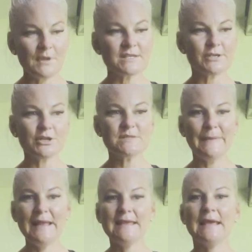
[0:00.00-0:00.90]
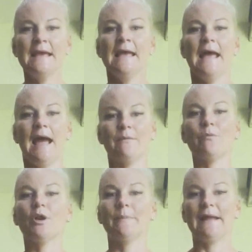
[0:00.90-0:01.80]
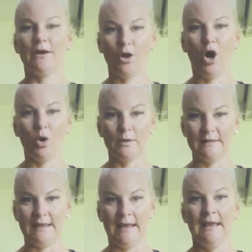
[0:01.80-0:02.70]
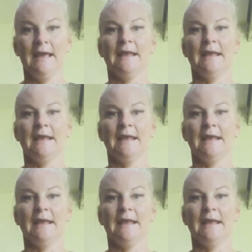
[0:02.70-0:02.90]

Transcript: so to speak, and we want to be able to hold it there.